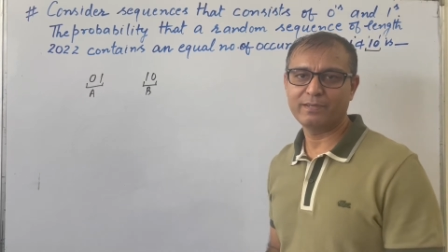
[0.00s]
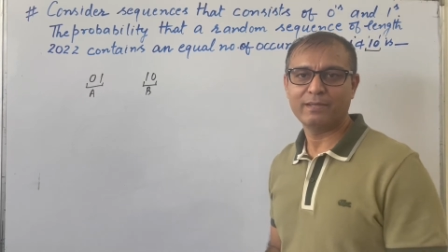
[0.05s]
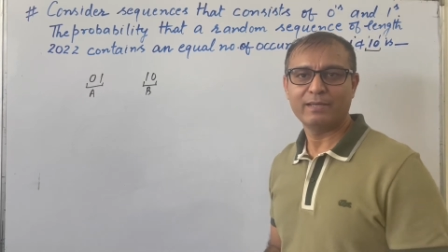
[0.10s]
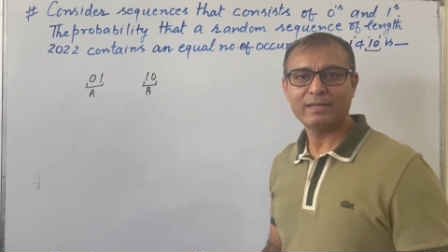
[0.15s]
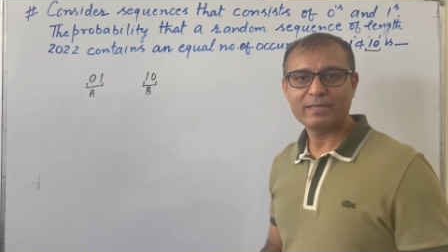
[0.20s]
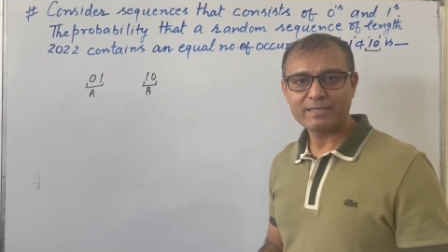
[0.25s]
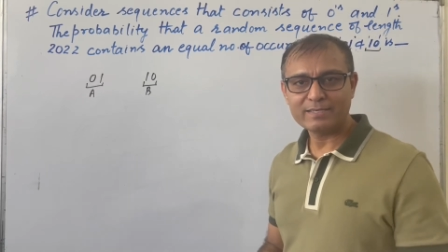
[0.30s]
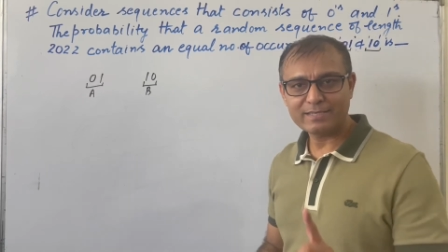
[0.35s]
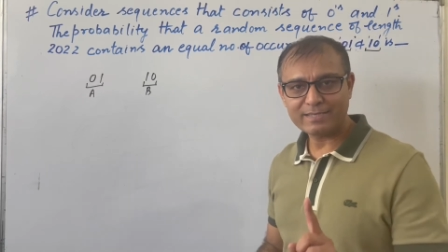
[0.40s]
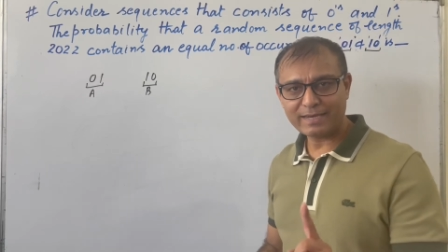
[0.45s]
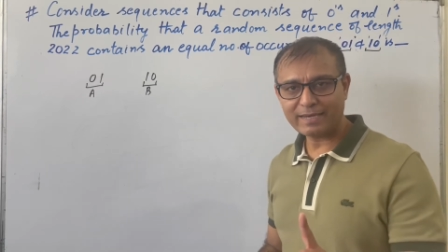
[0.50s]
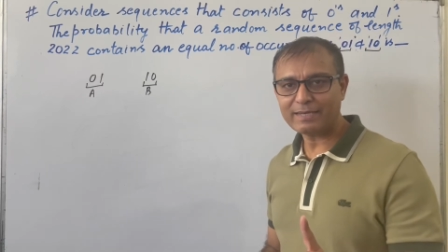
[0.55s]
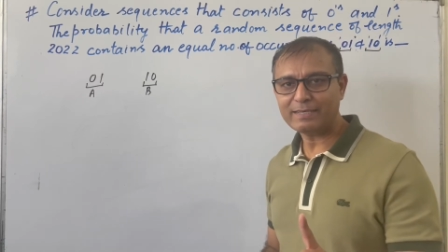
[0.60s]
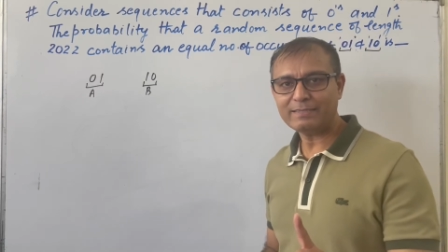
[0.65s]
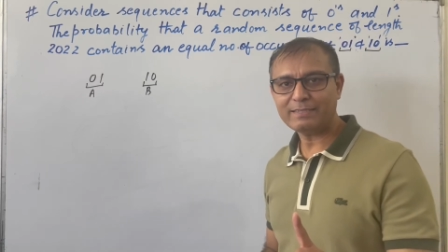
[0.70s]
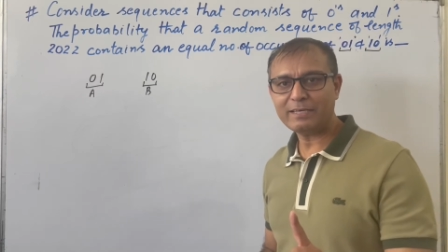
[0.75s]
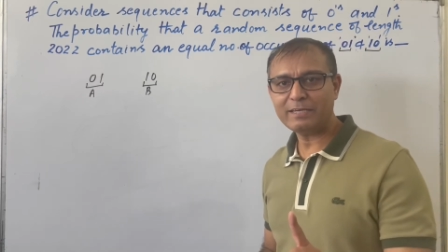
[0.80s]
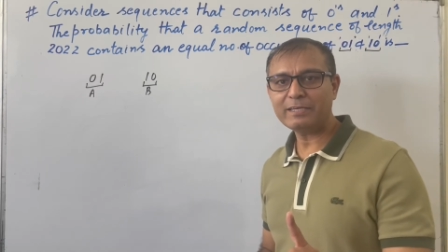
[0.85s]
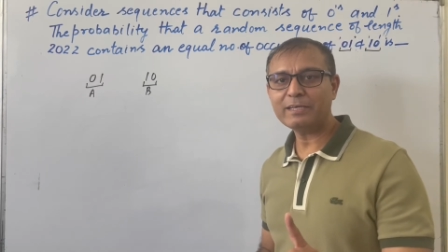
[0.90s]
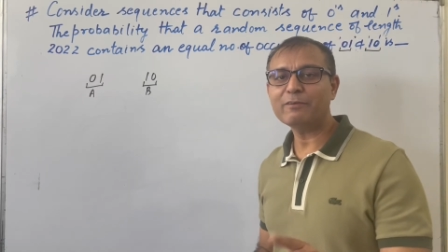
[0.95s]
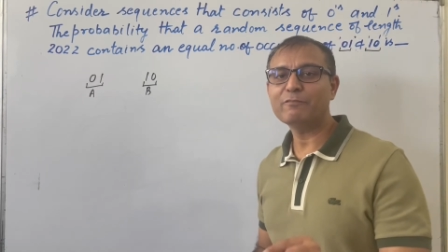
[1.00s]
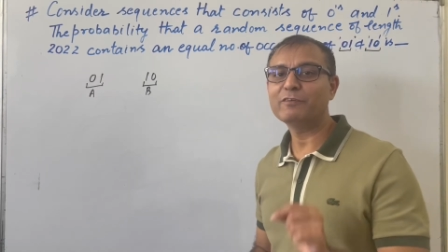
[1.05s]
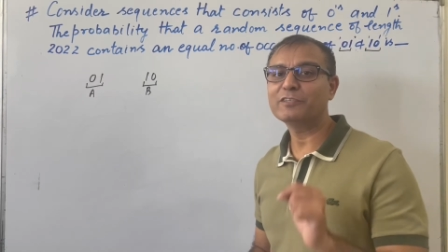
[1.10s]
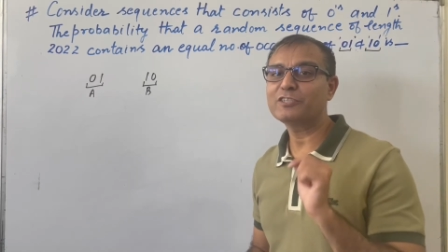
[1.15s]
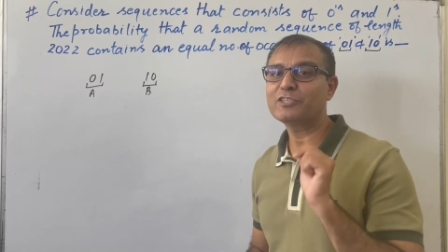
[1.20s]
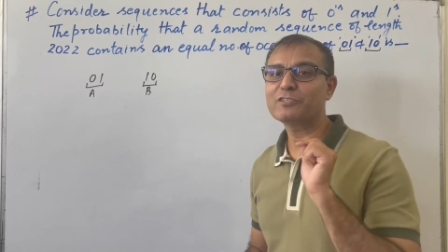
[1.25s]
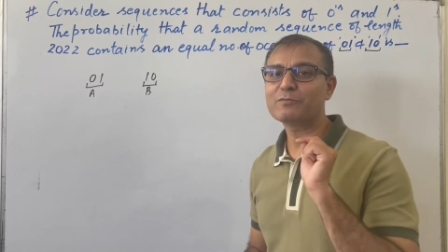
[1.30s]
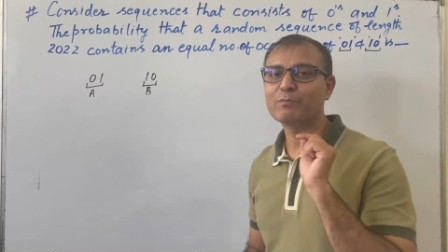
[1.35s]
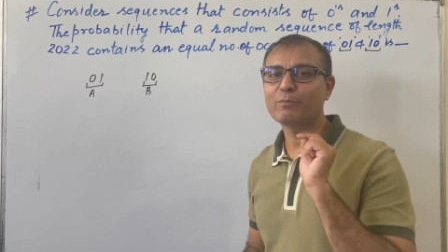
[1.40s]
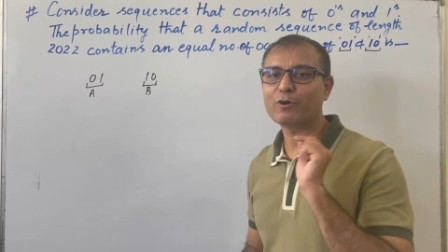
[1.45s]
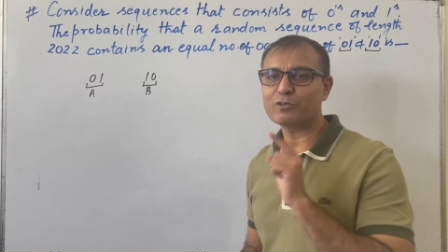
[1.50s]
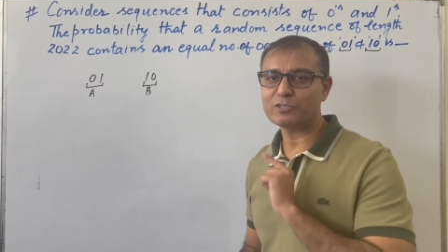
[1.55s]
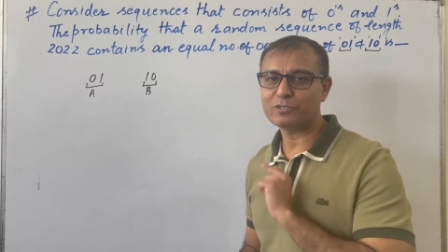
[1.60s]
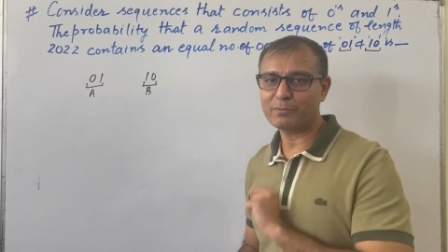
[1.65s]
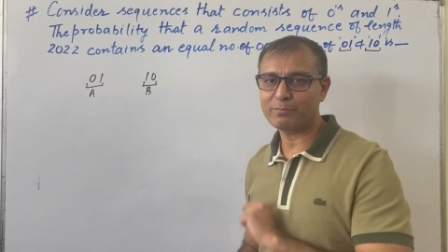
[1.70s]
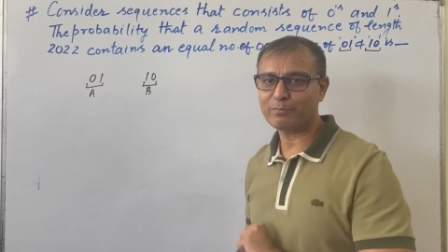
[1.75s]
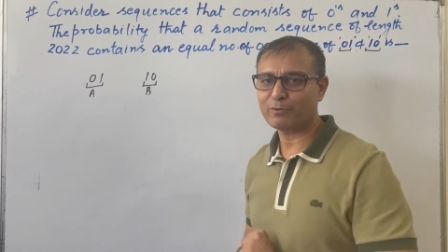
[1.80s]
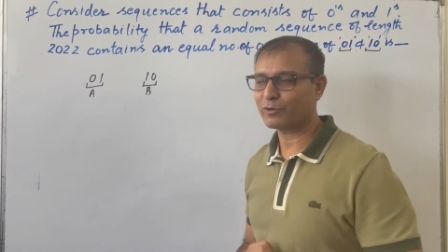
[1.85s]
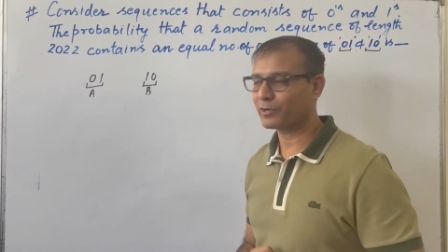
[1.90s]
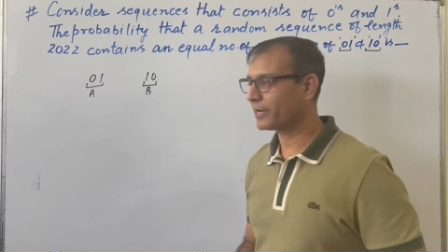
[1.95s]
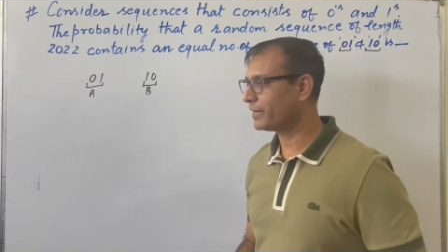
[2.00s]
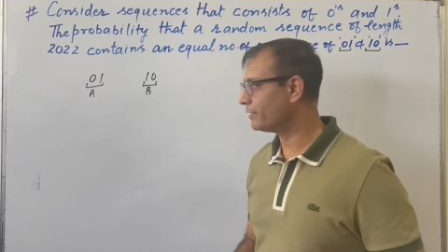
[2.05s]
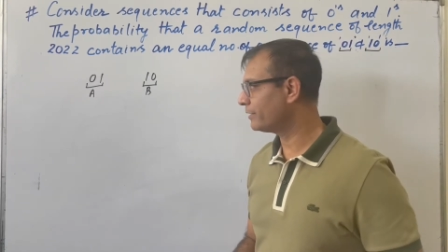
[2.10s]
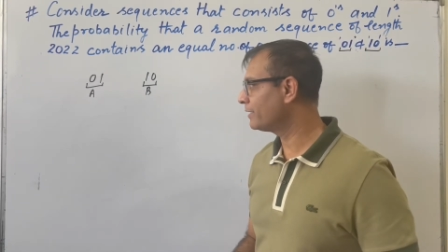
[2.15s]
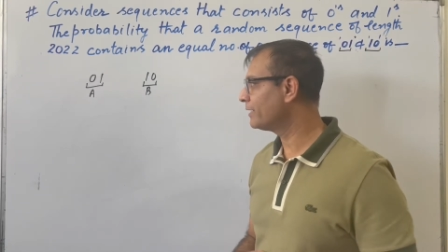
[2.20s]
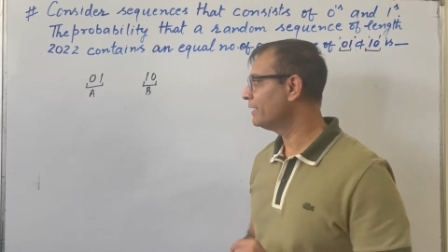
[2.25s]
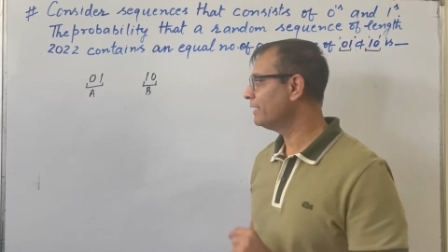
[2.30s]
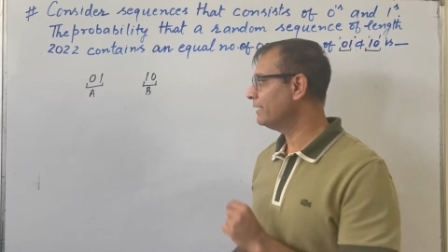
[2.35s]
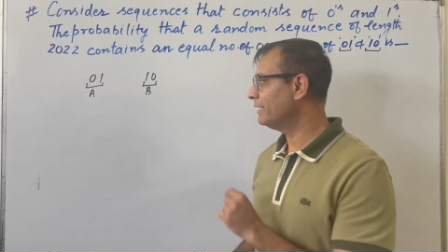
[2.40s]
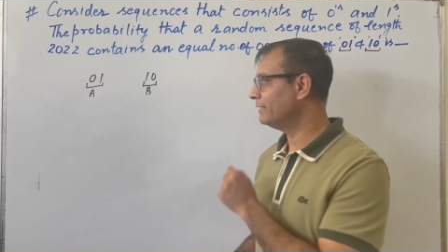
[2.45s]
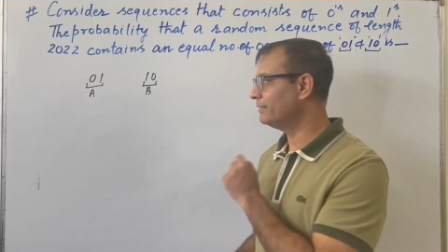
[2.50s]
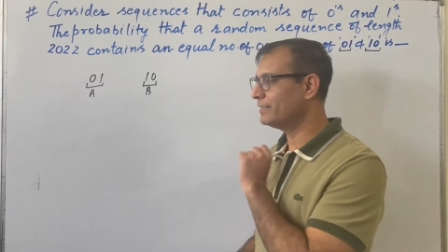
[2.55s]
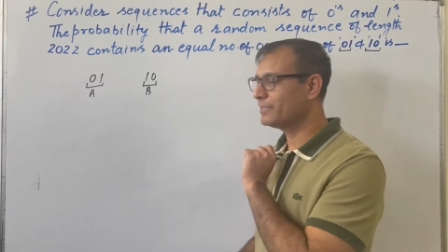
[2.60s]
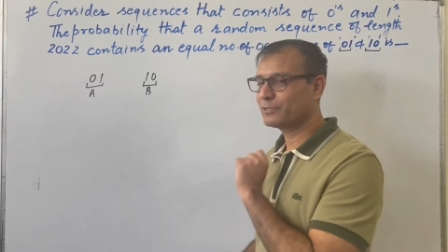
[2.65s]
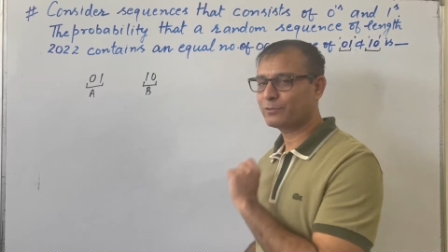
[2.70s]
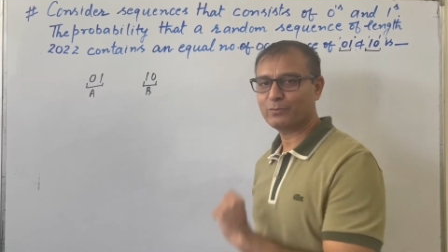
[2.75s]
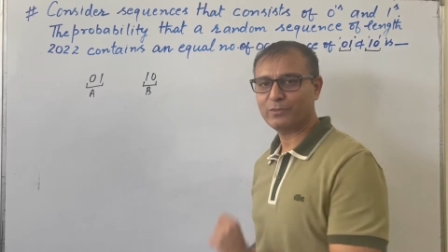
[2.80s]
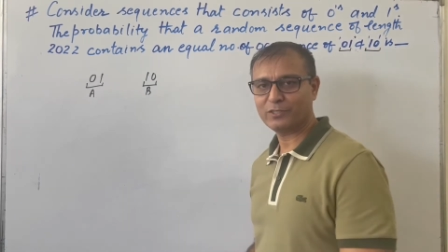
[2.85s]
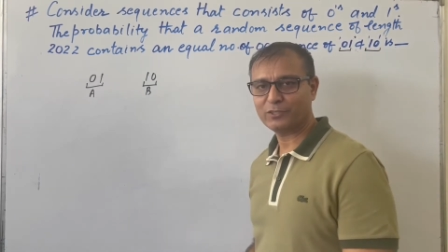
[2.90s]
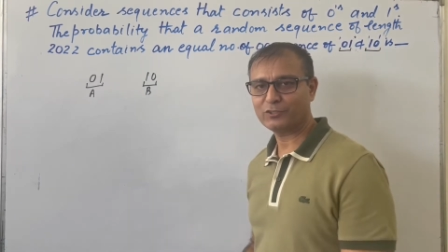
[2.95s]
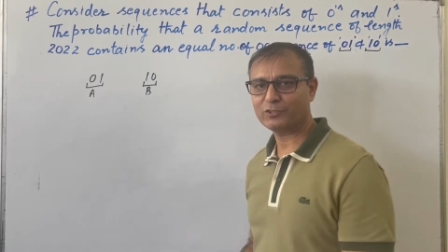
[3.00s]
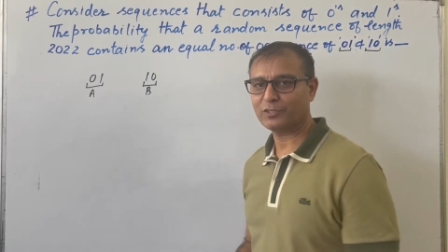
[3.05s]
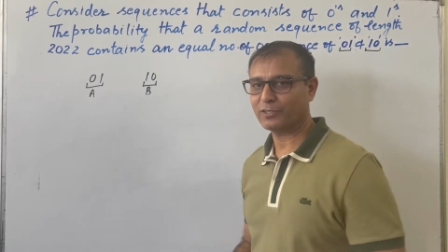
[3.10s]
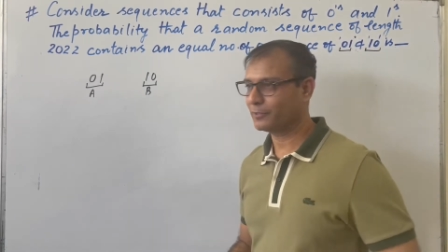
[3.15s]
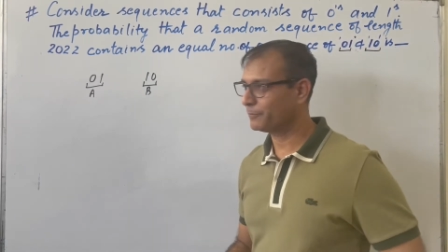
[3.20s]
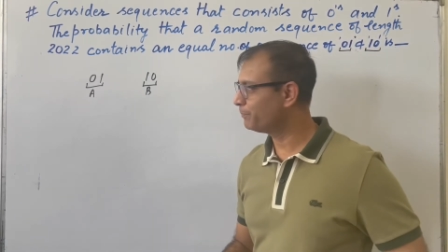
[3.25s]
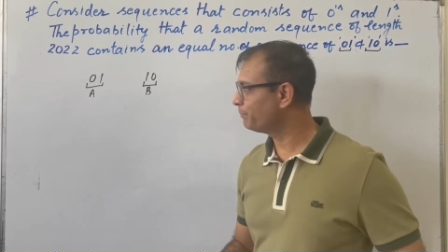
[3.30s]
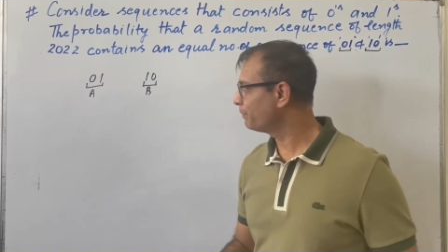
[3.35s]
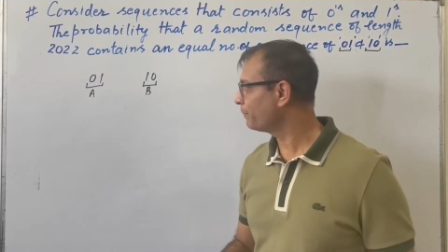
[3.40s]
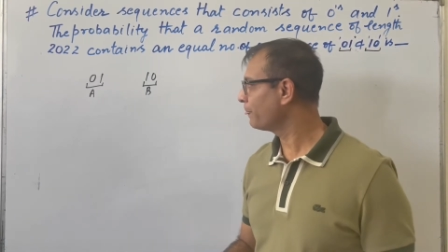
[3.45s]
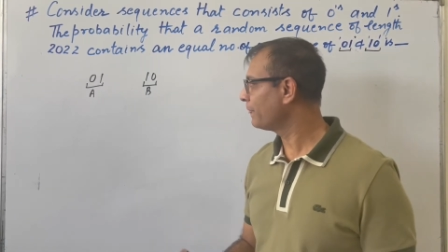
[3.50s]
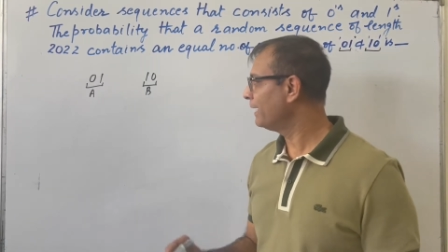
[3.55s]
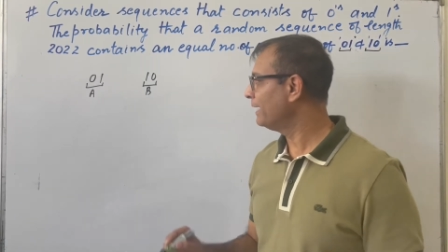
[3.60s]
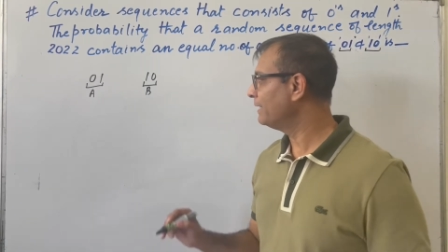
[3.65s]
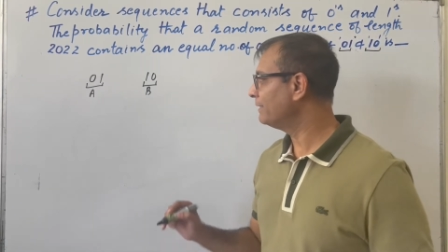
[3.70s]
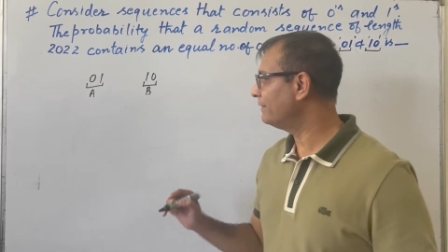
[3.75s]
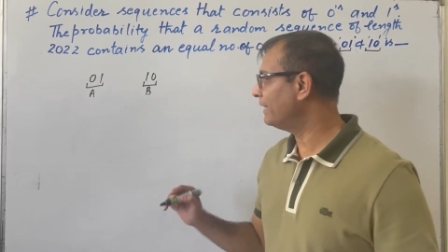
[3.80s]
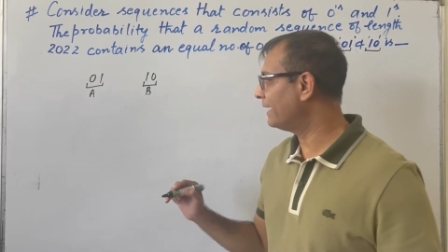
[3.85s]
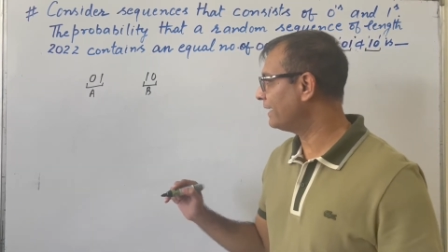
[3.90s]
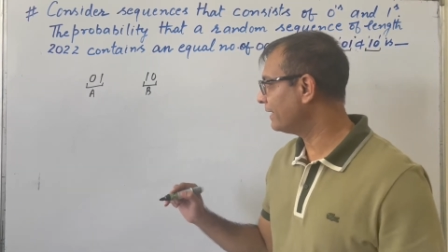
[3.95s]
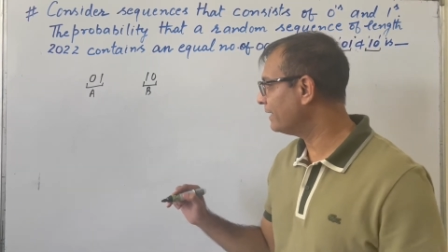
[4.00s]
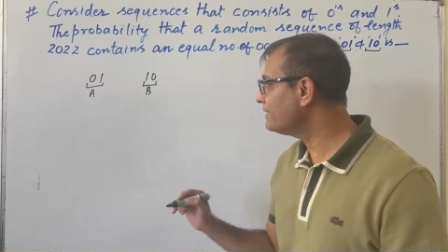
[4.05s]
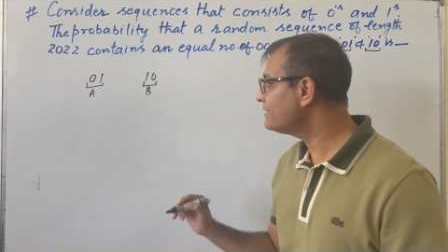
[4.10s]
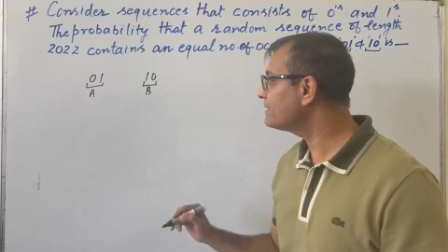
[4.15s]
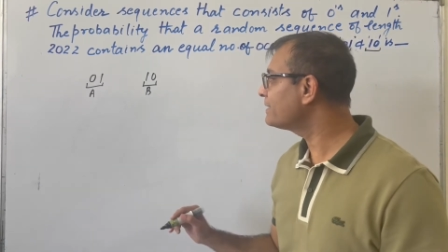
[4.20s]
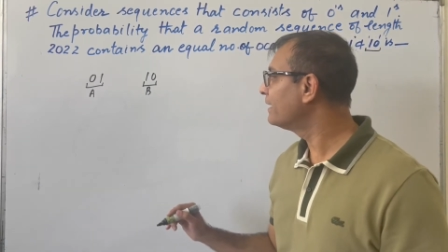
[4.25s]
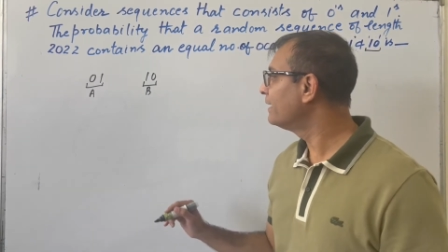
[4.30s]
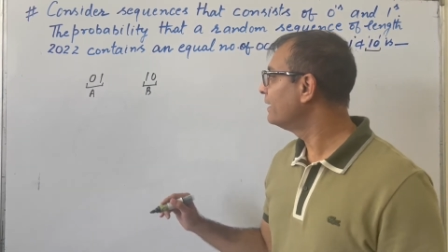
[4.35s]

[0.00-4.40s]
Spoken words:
Second thing, which is most important in this question, that is